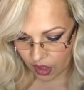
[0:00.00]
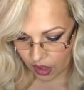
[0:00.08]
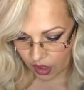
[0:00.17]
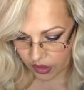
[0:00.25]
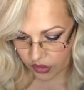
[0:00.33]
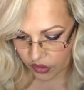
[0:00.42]

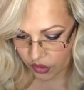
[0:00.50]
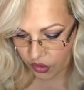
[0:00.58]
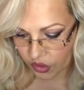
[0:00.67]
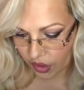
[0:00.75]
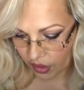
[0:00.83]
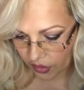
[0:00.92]
in search
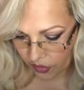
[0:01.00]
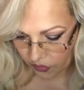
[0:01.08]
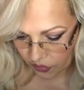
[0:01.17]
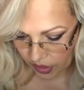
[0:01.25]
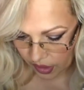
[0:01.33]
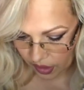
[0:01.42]
of
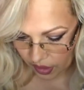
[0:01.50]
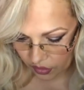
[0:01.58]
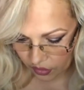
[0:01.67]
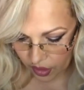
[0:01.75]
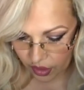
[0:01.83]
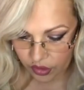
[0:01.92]
the
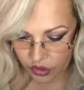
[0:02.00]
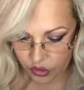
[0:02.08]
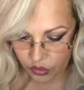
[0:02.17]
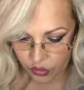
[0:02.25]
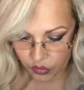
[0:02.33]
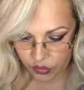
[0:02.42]
utter
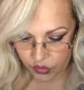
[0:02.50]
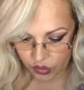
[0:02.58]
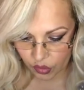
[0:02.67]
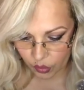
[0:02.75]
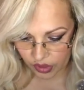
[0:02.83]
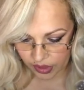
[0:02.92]
truth so
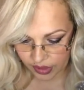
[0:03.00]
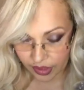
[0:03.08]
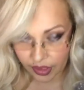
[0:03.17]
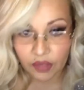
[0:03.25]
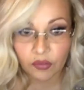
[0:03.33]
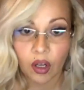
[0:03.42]
we can
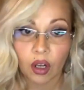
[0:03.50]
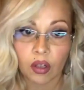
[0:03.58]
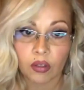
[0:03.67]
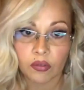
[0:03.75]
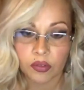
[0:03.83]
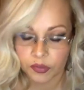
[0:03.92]
evolve.